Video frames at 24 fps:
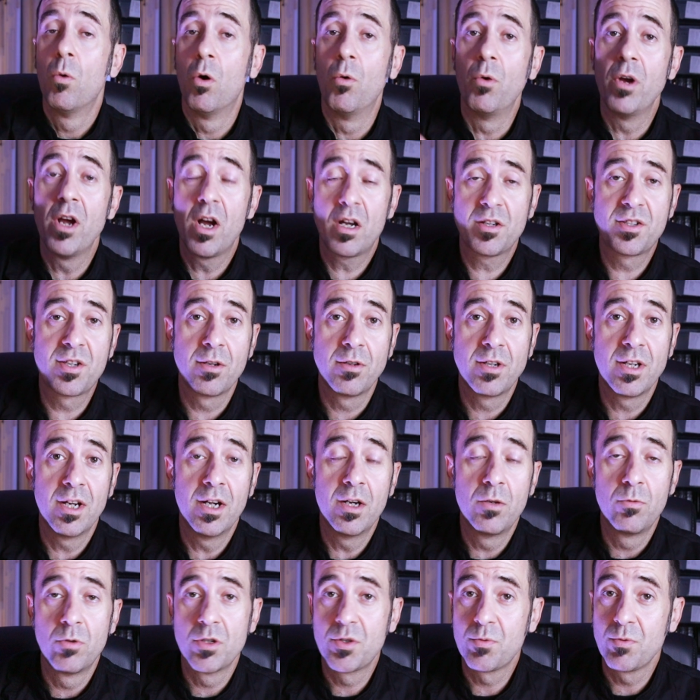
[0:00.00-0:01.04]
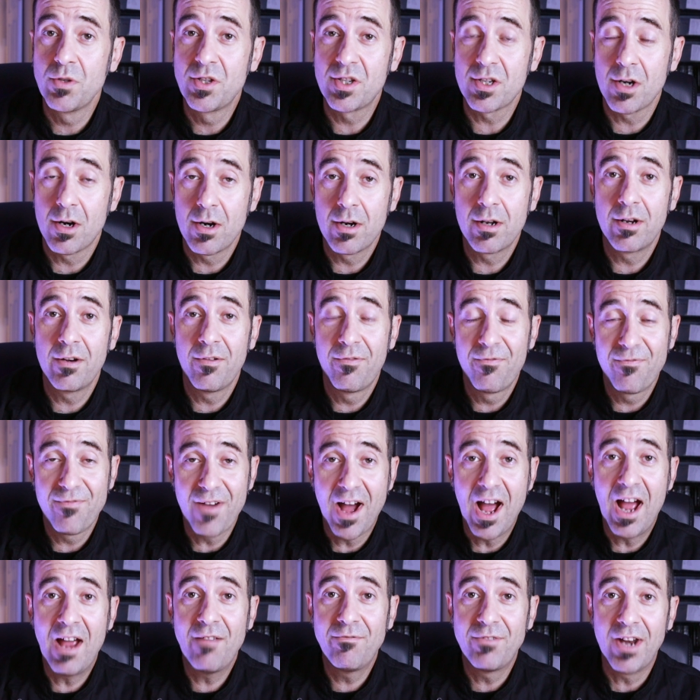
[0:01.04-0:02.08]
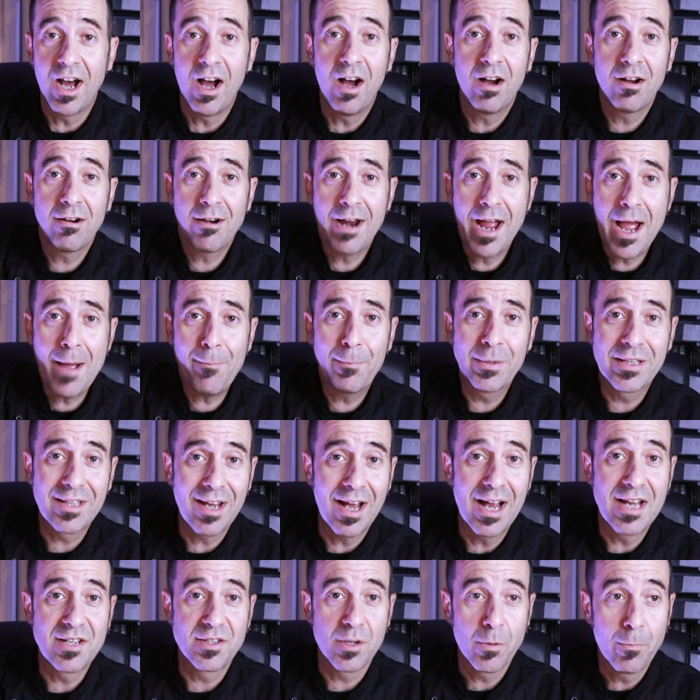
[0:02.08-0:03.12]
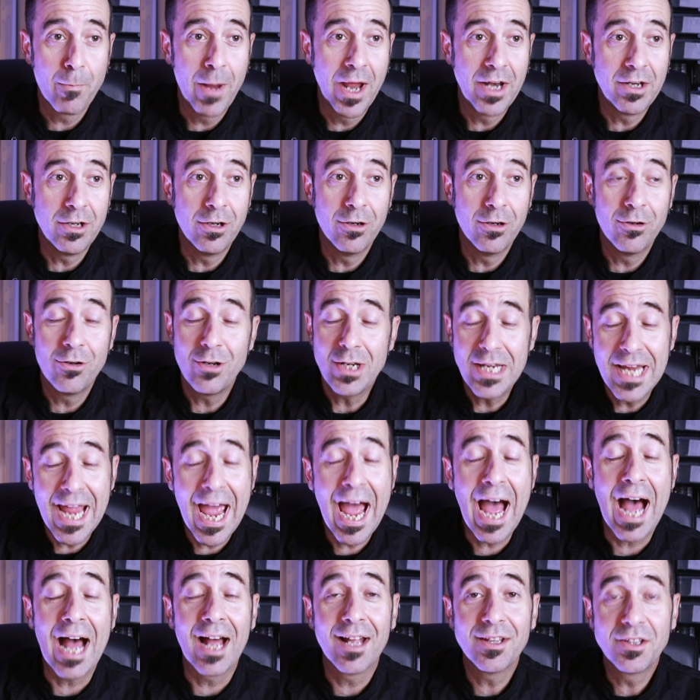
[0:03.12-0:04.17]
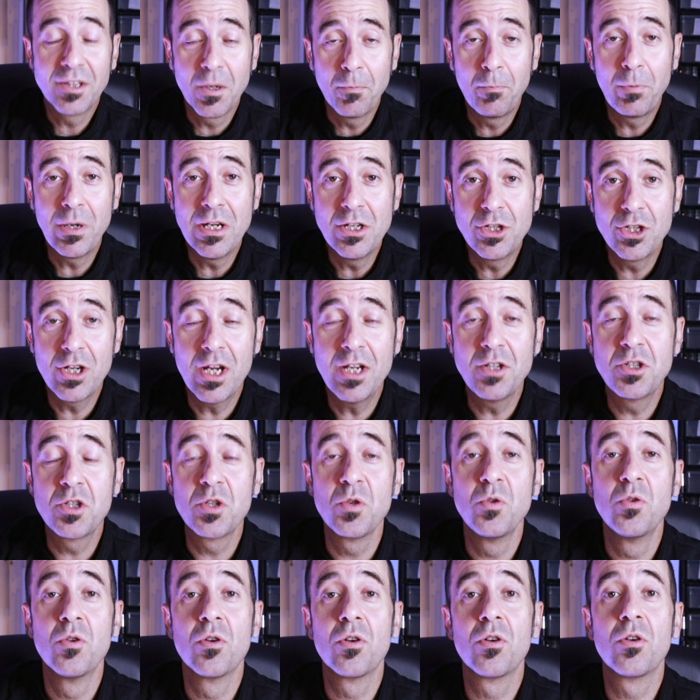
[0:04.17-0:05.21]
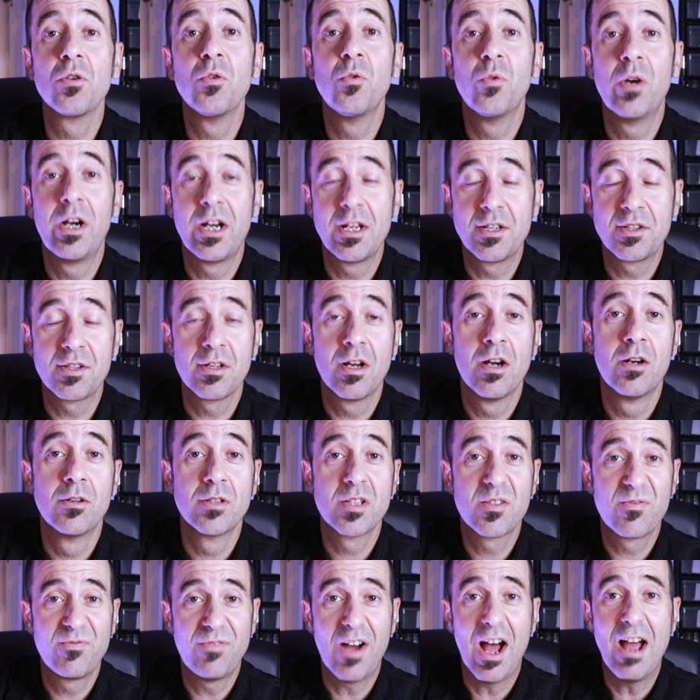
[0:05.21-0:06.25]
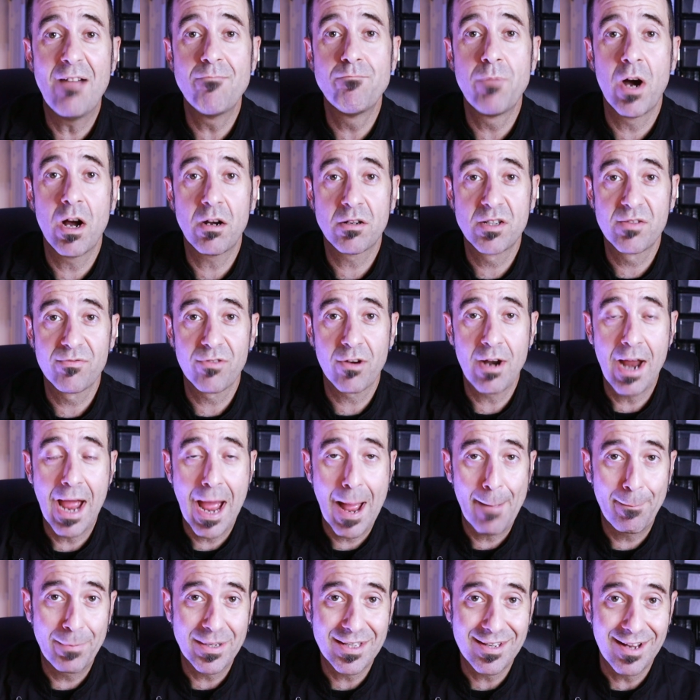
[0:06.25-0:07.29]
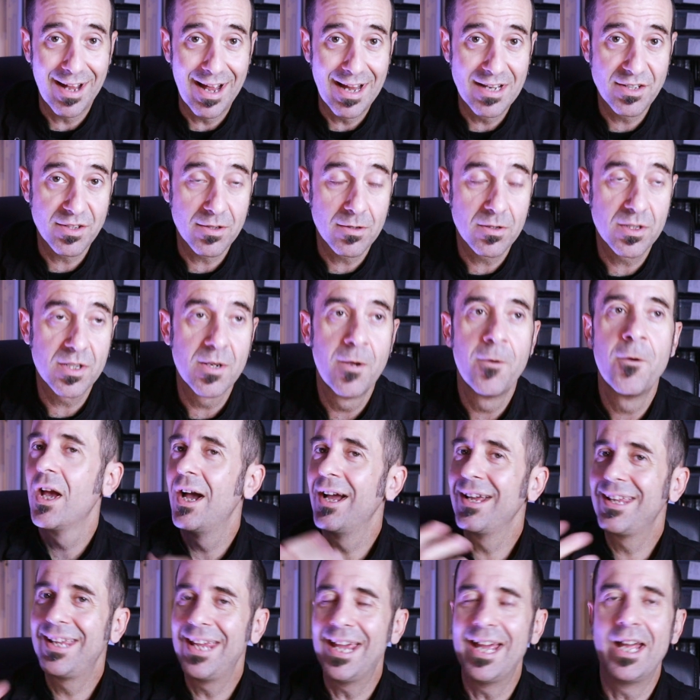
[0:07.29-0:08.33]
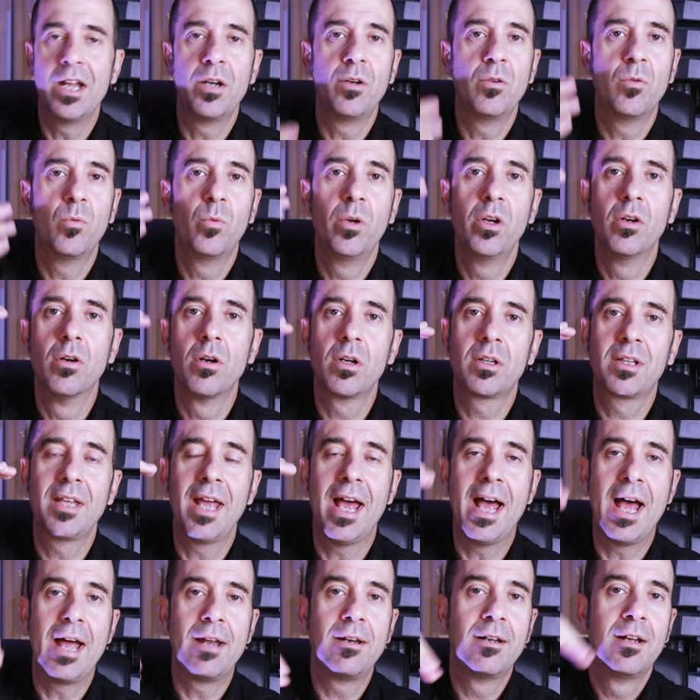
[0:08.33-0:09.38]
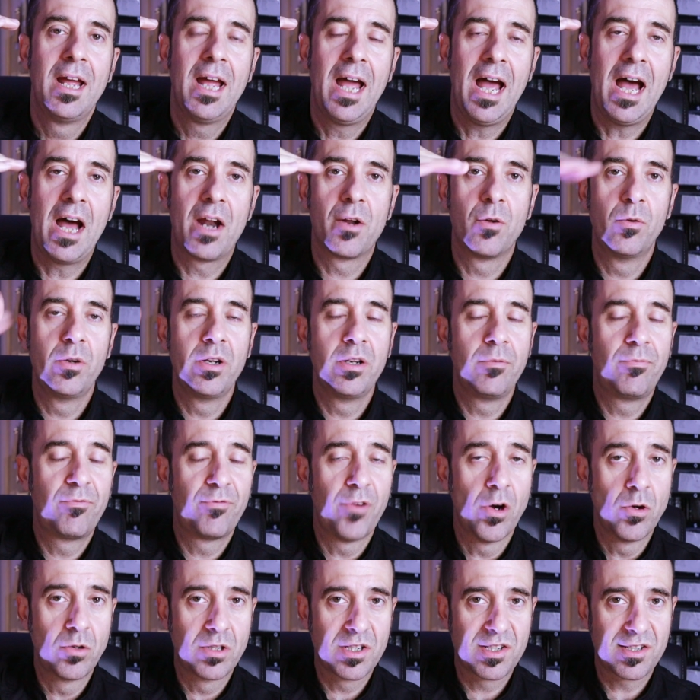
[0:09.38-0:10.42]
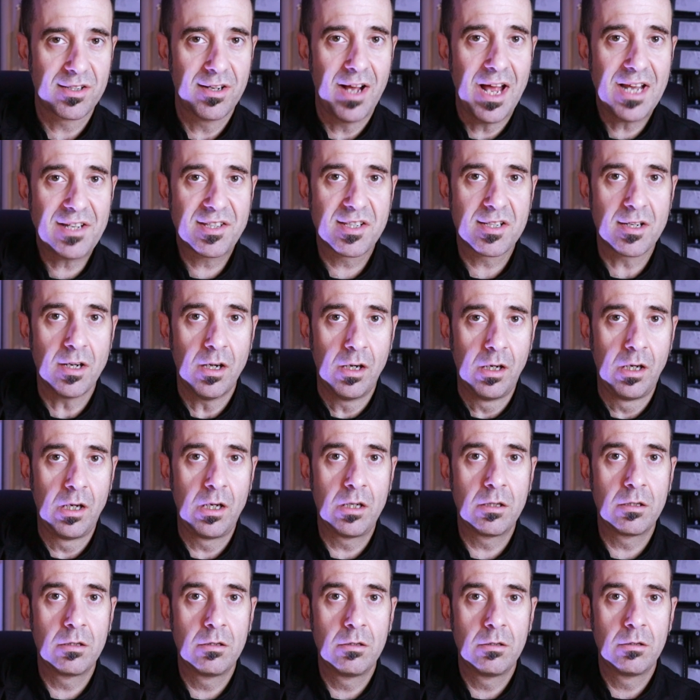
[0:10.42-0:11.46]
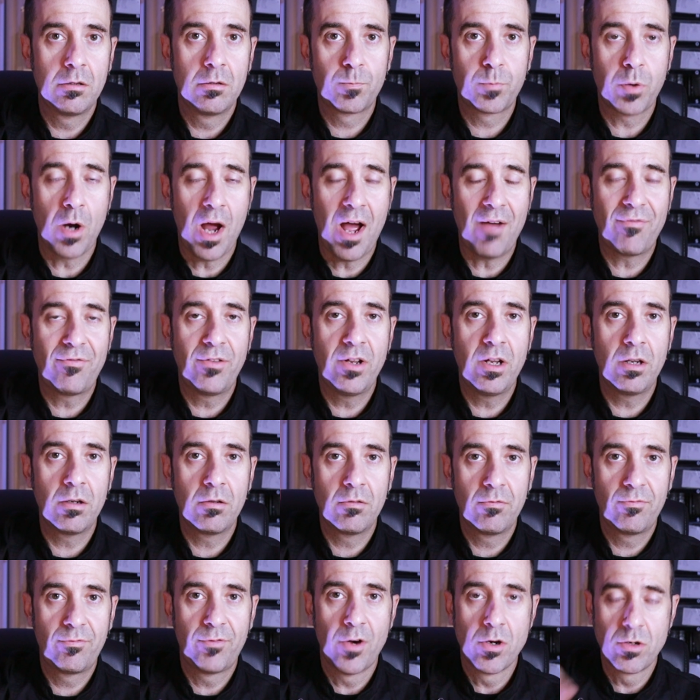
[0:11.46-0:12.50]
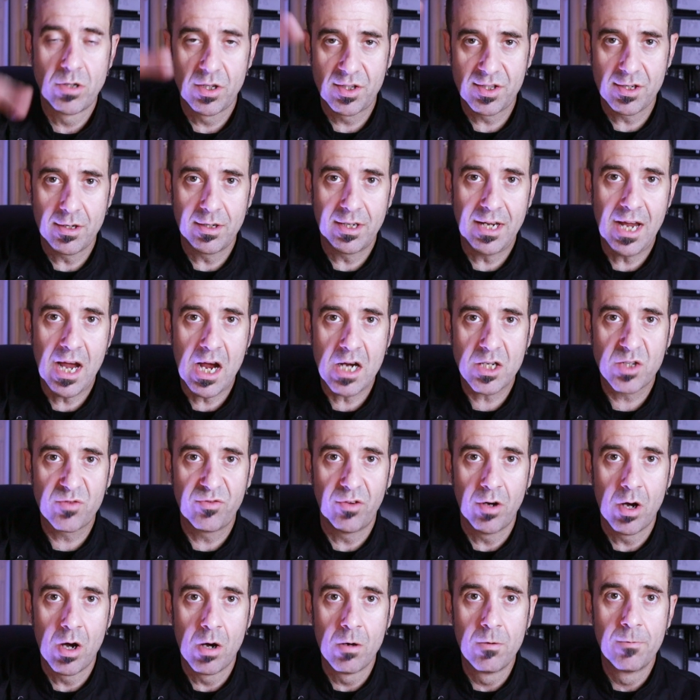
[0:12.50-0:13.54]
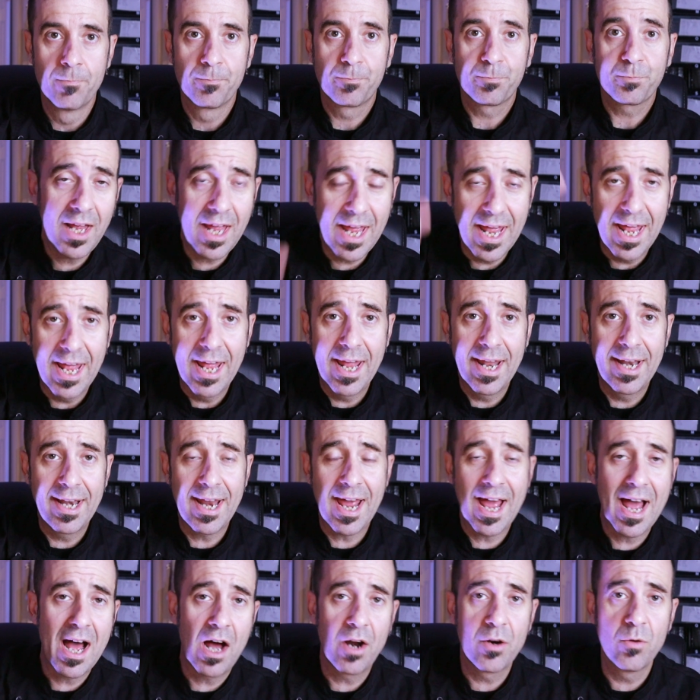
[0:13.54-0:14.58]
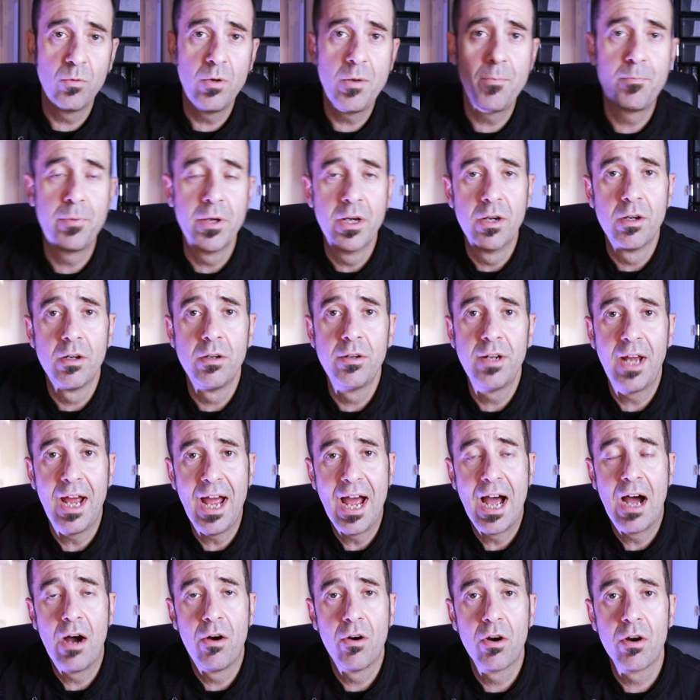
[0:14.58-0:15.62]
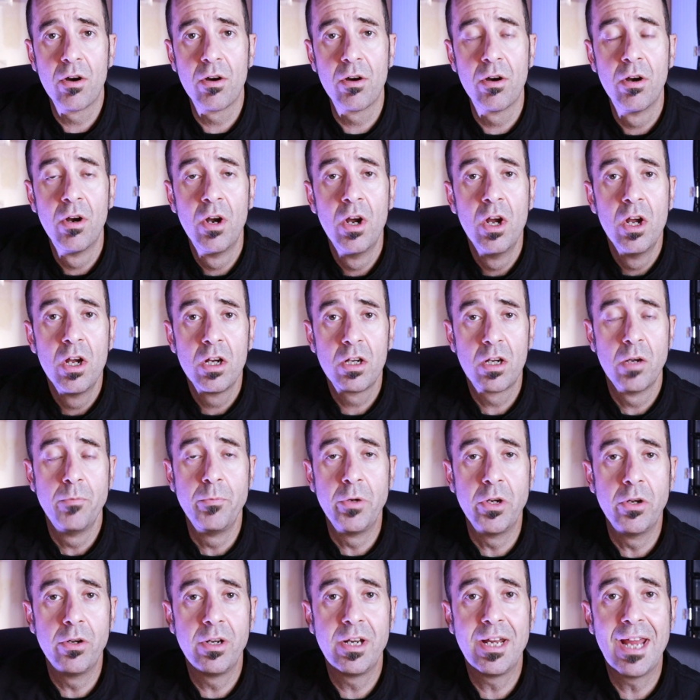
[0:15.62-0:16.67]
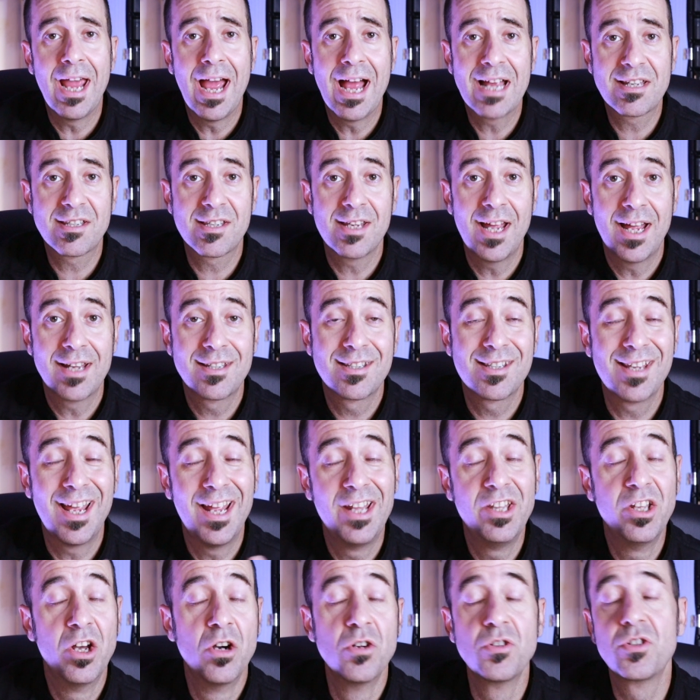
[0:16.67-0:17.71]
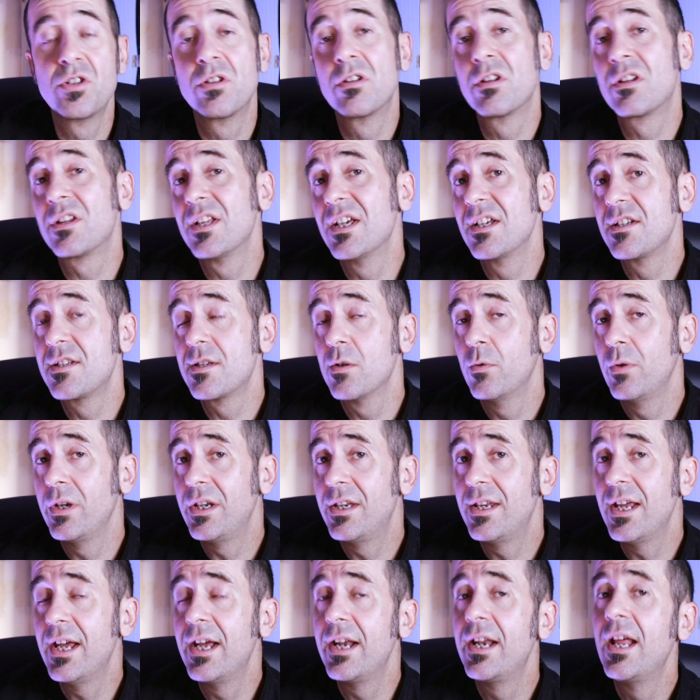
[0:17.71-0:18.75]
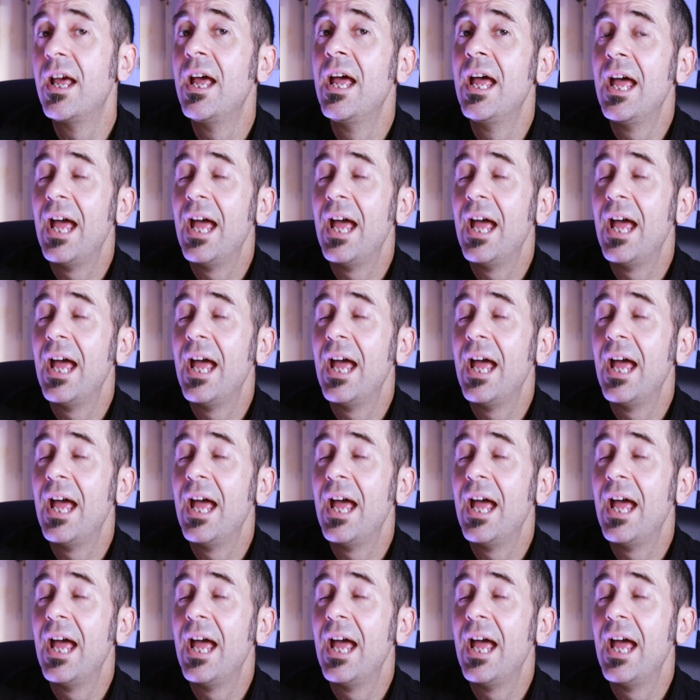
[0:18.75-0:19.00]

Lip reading: What we also did was we started a $5 appetizer menu. Yeah, the PGA Tour went as low as $5 for appetizers. Again, we looked at how do we focus less on profit, focus on cash flow, and how do we build our community assets? And those are the things that we did.